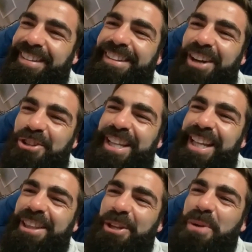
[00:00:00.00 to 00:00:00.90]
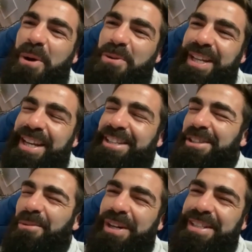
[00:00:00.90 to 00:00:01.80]
I just didn't do those things because
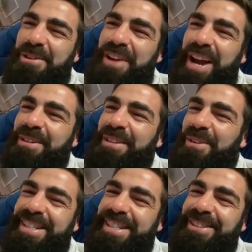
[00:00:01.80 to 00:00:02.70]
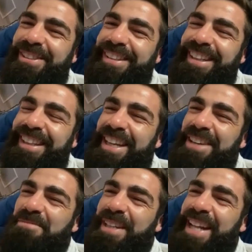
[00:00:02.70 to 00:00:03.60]
there was no crowd. There was nothing like
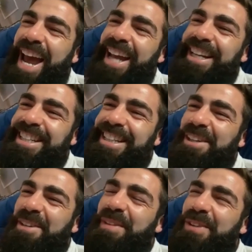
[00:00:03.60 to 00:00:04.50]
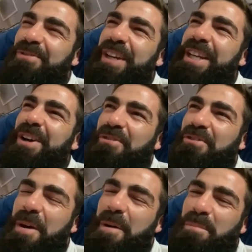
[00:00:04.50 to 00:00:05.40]
giving me that energy. You know what I mean? I feed off
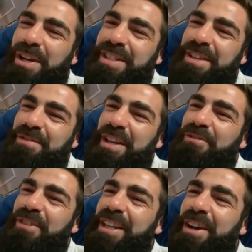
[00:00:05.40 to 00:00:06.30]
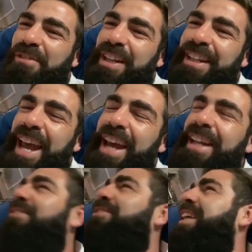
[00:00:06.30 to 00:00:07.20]
positivity. I feed off the
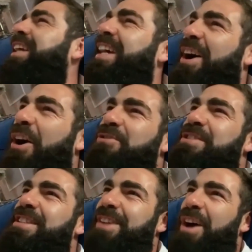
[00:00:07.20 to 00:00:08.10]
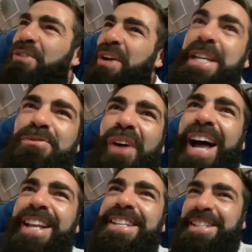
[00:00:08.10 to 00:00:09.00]
negativity of his
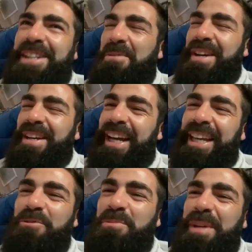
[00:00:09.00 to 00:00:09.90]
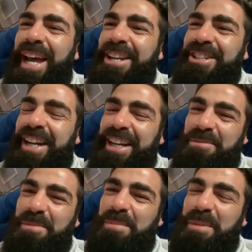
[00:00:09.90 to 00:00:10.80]
fans, you know, that gives me energy, that gives
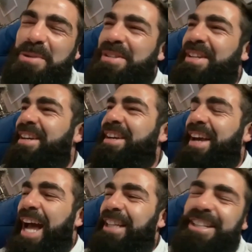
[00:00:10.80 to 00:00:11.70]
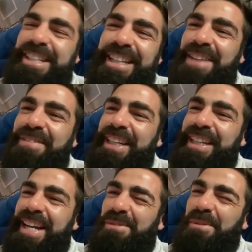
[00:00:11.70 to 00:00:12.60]
me a boost. And I just didn't have any of
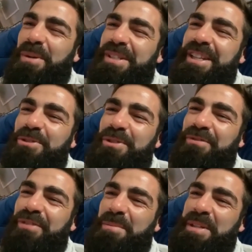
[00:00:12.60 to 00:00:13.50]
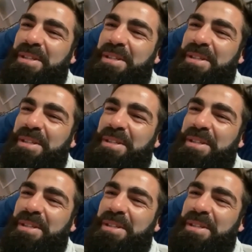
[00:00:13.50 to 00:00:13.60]
that. So it wasn't exciting for me.